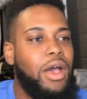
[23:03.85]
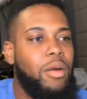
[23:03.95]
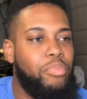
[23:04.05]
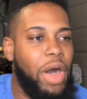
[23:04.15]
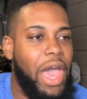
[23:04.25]

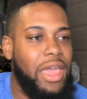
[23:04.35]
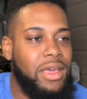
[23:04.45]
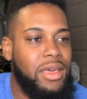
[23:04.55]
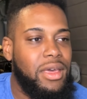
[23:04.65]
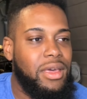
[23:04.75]
But
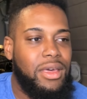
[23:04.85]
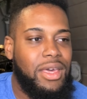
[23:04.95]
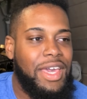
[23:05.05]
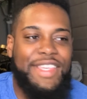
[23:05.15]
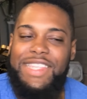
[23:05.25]

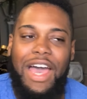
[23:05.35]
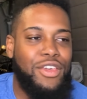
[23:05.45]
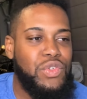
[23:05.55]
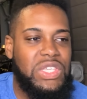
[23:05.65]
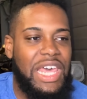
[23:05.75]
he's not
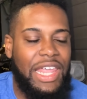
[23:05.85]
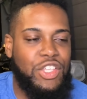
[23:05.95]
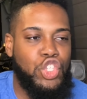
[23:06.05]
using that, like,